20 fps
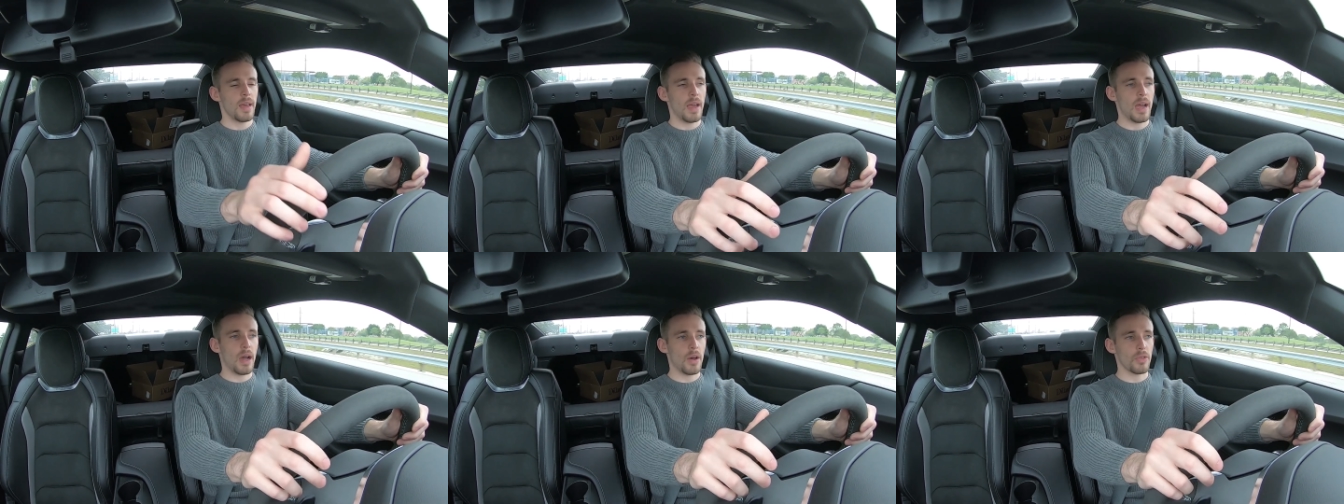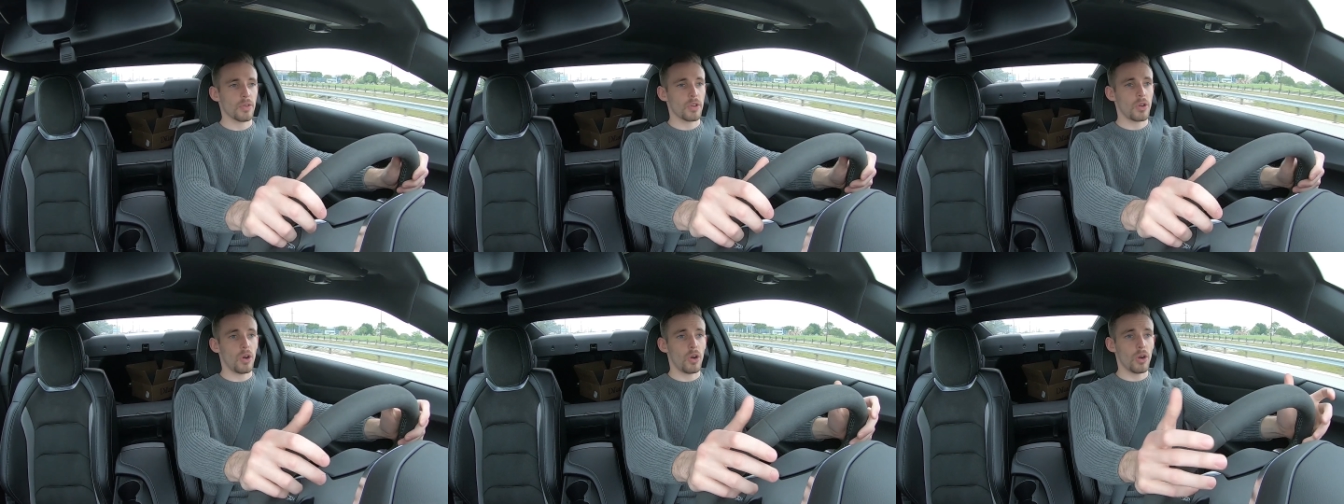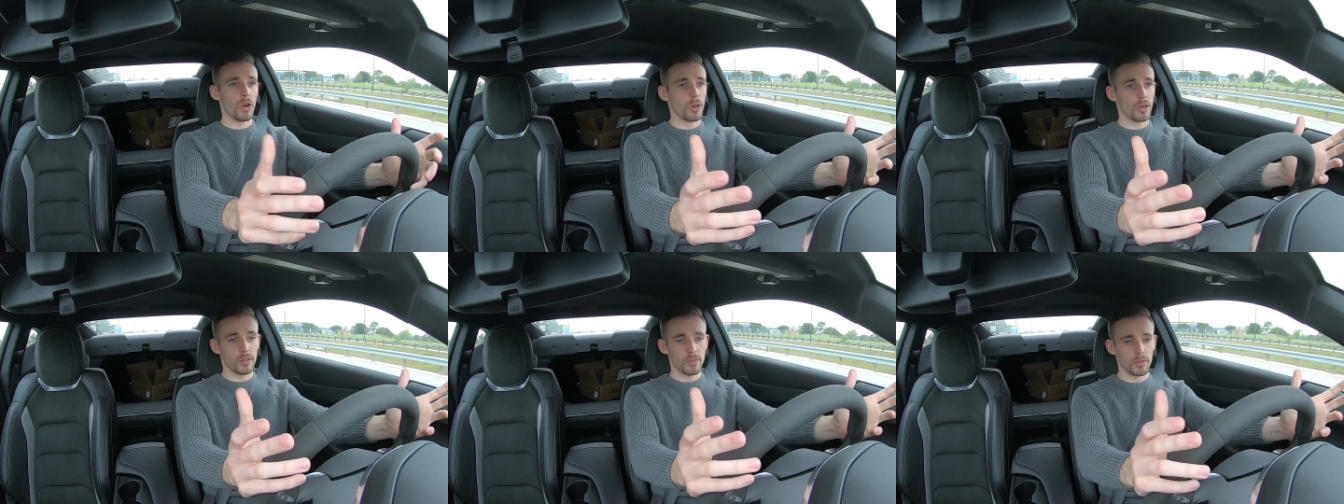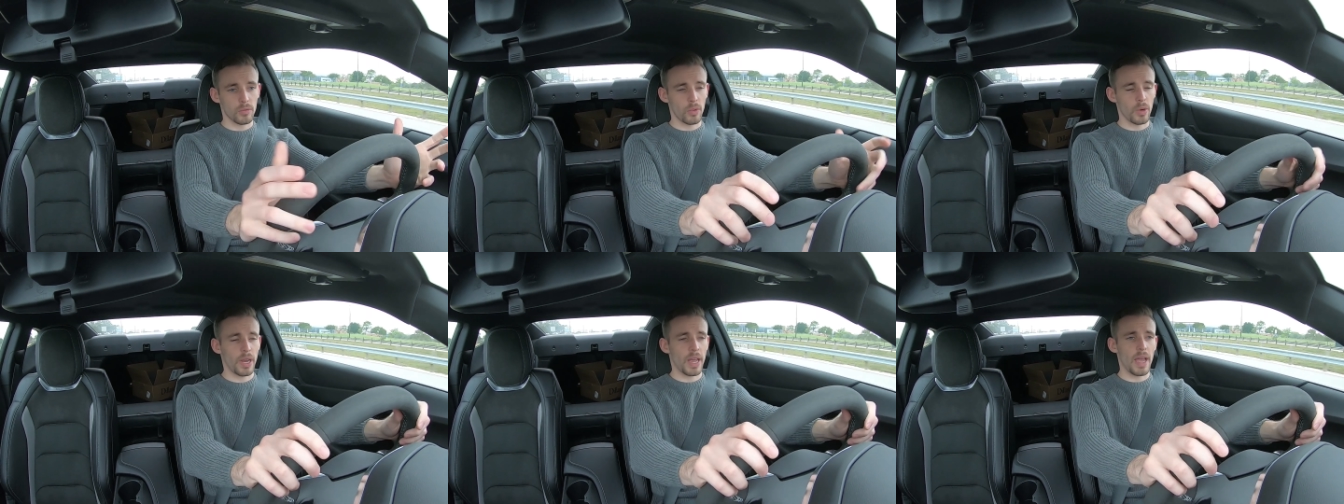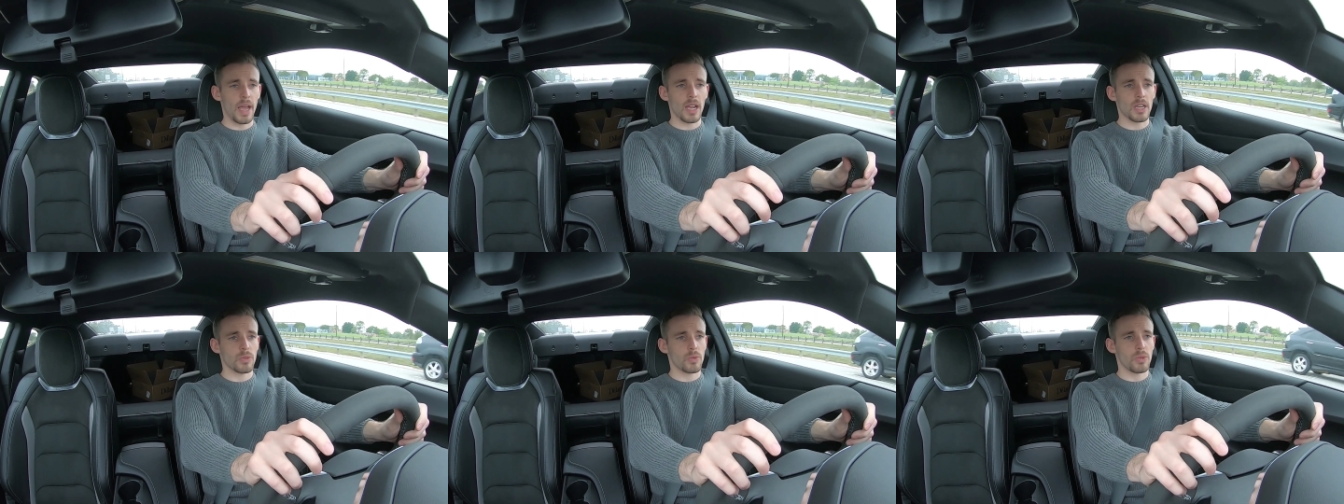how the car
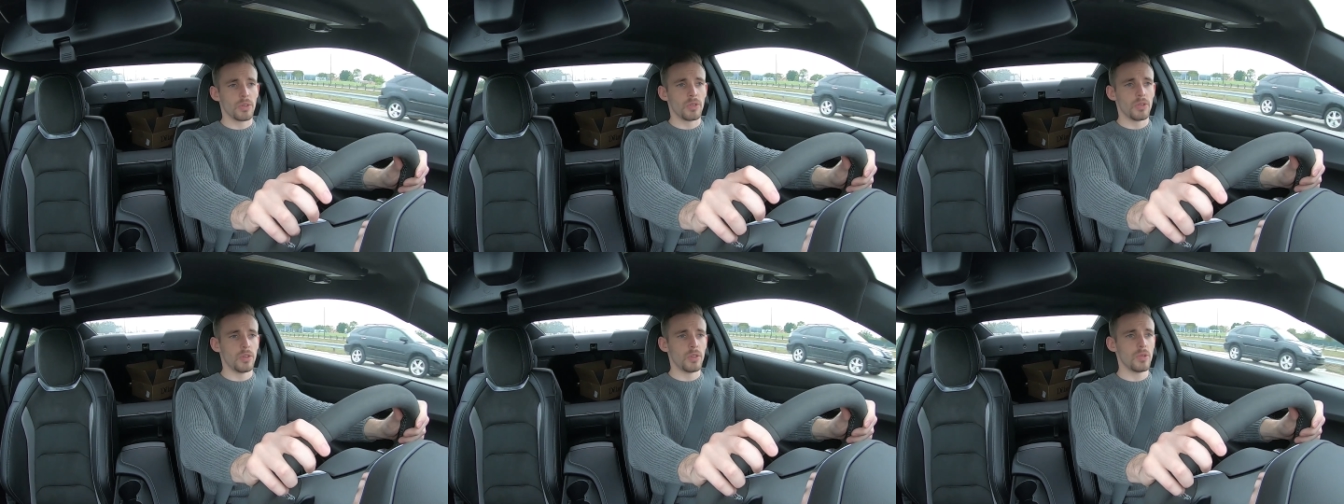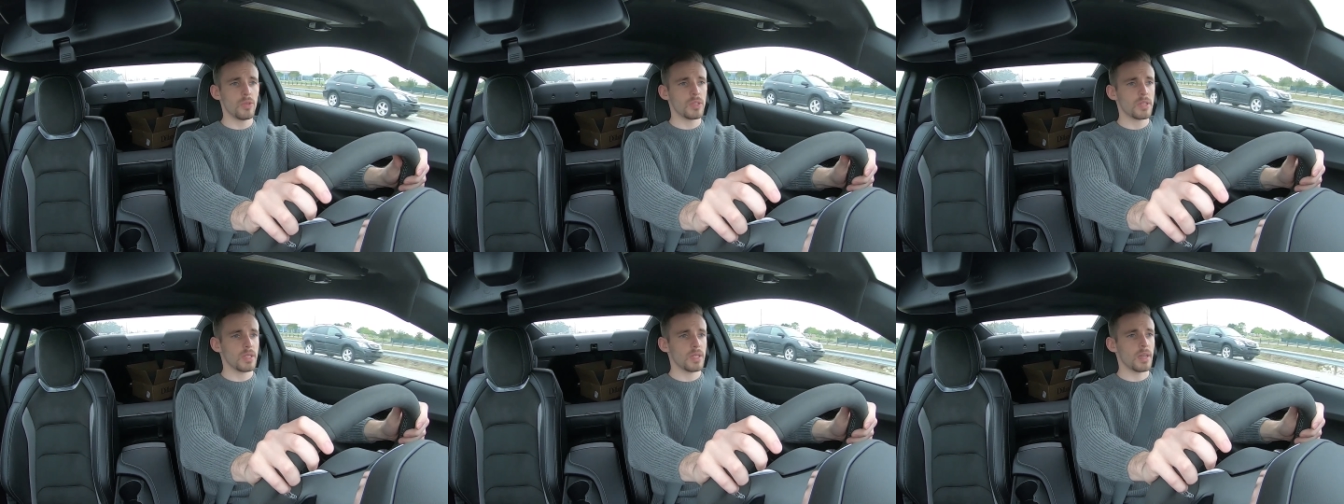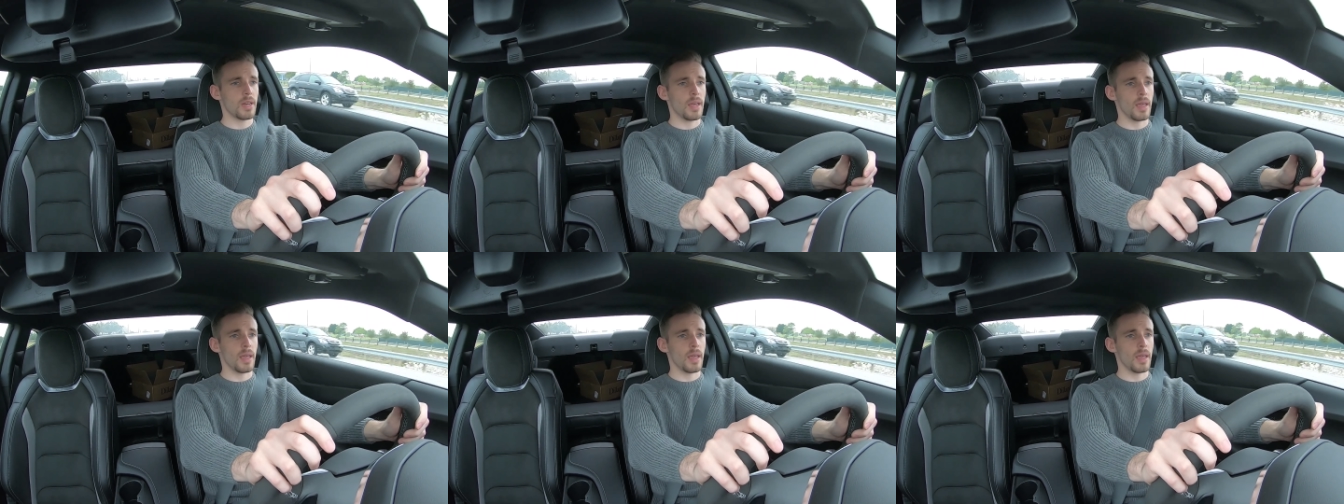reacts when you use it,